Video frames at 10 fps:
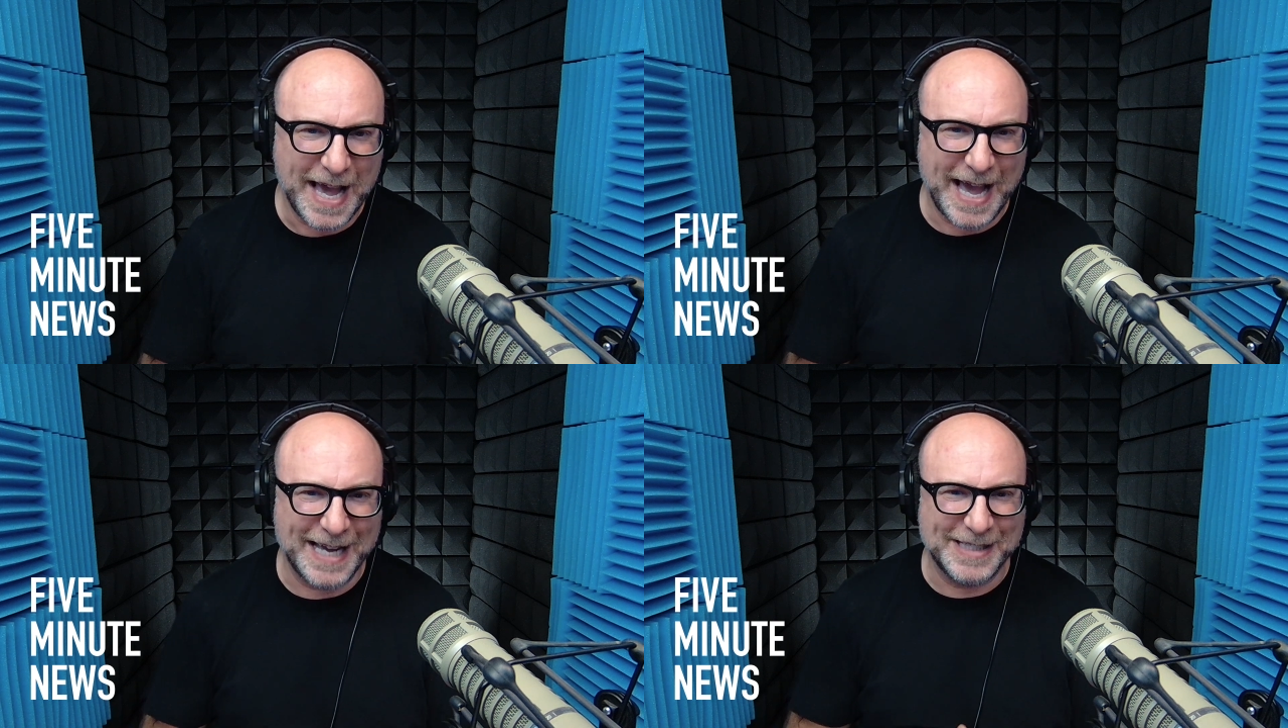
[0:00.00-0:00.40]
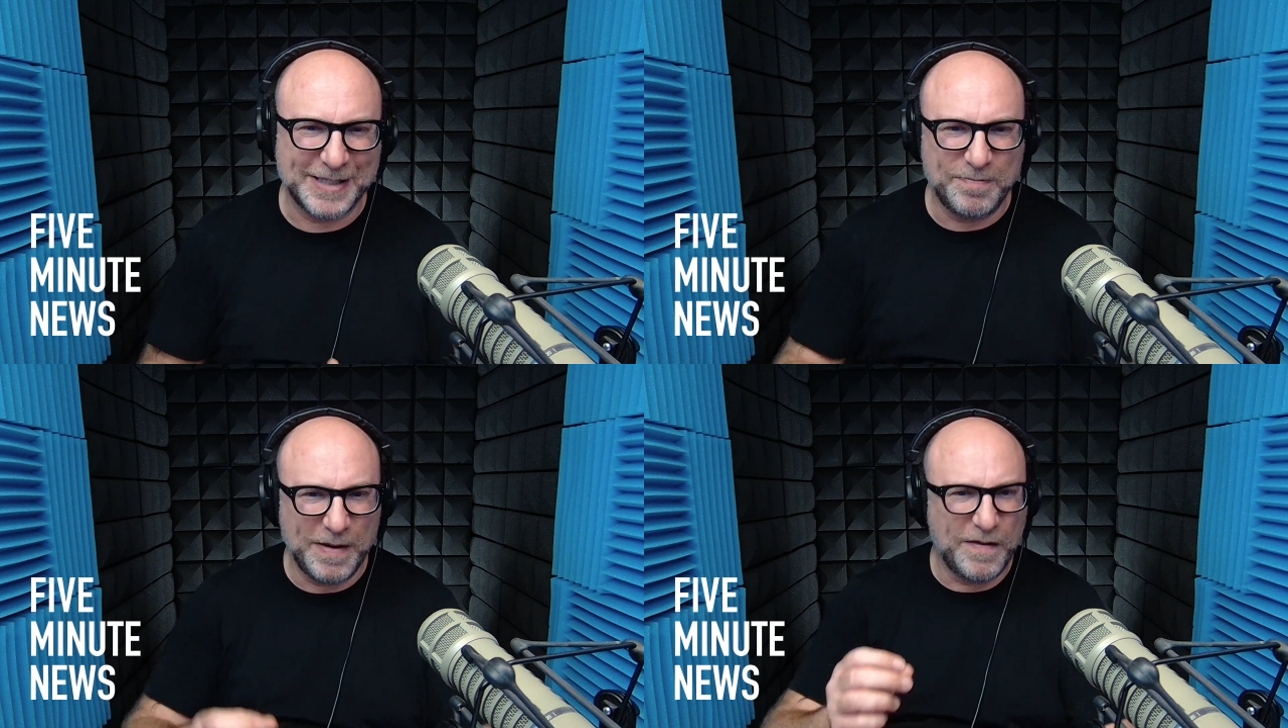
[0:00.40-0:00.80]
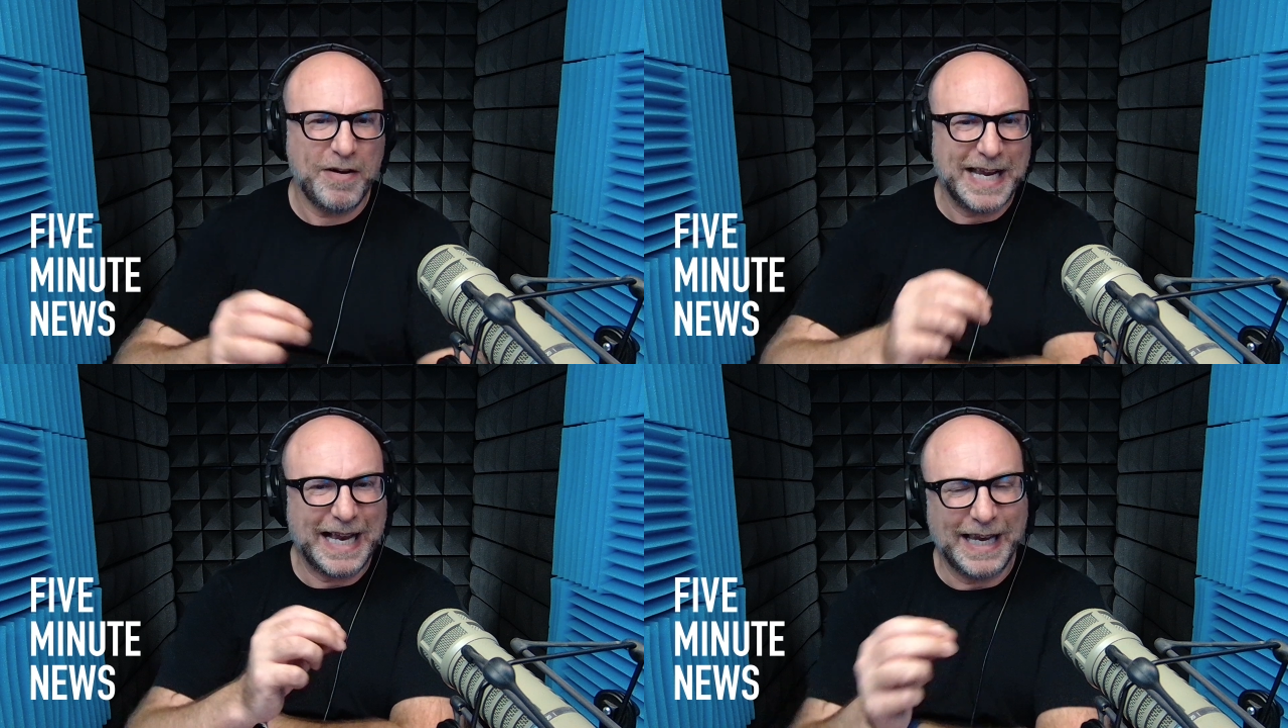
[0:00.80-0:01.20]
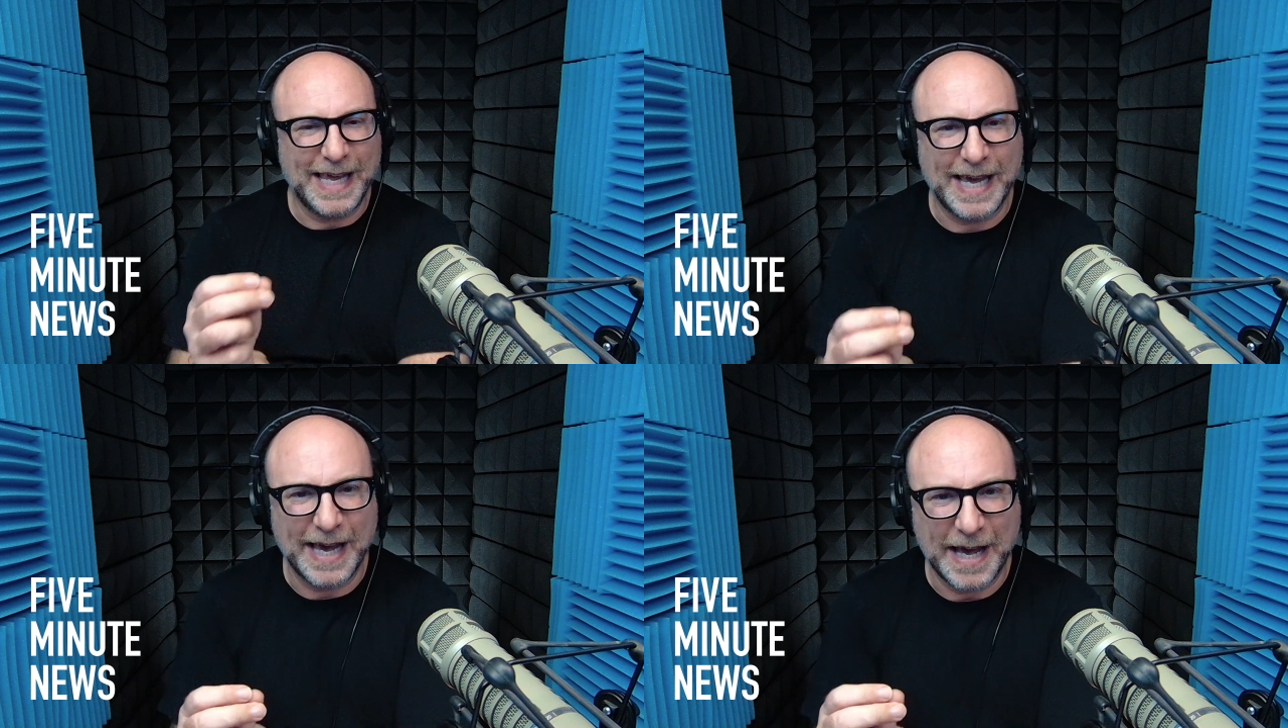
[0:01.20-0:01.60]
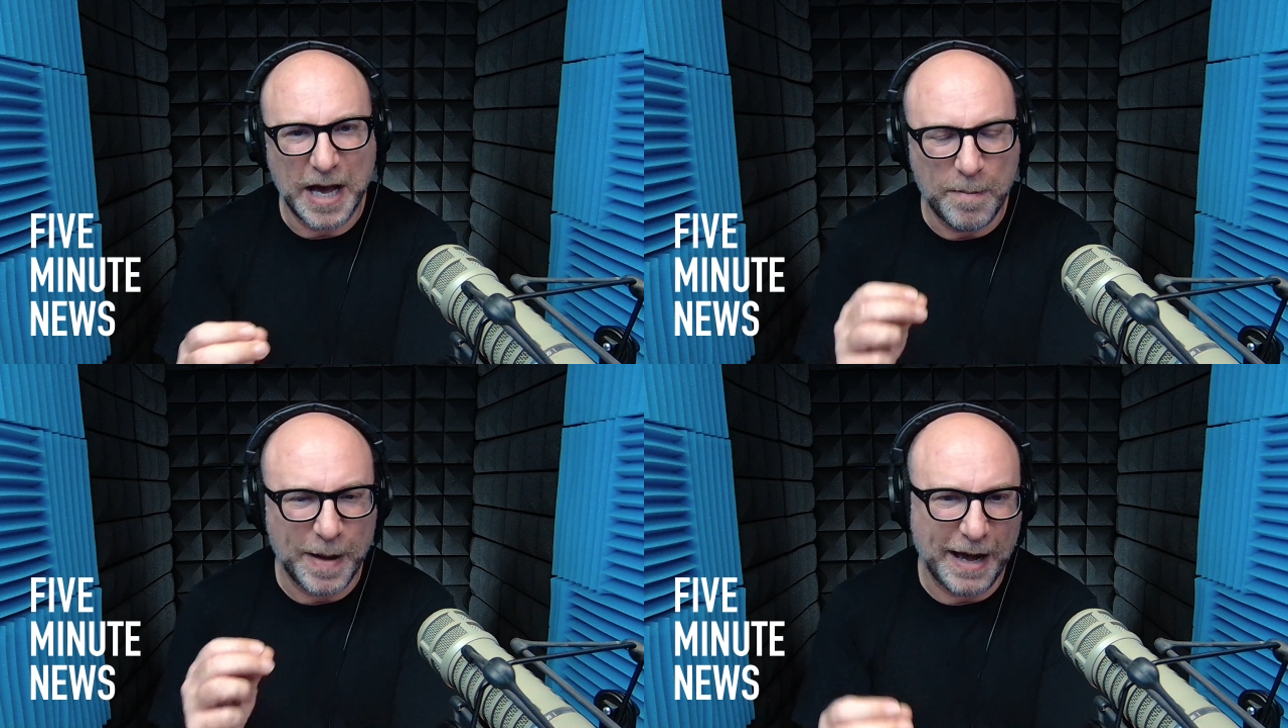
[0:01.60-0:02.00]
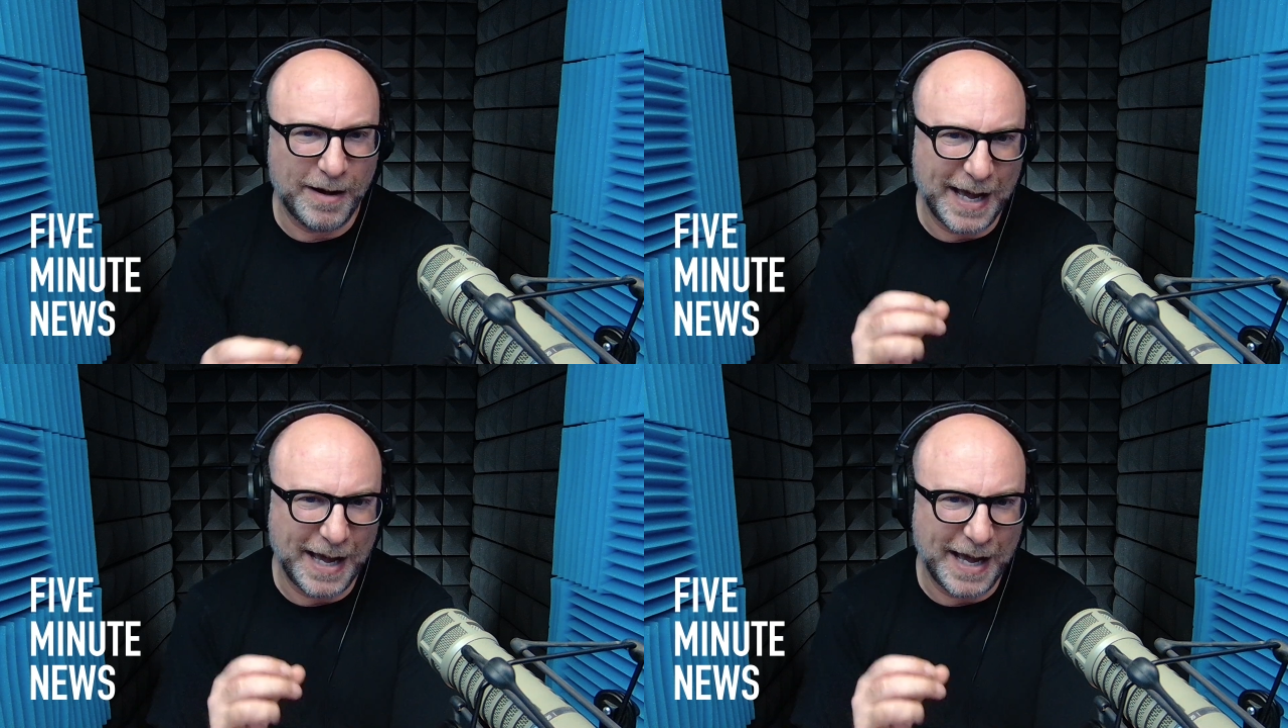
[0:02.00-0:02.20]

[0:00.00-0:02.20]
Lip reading: And be very clear about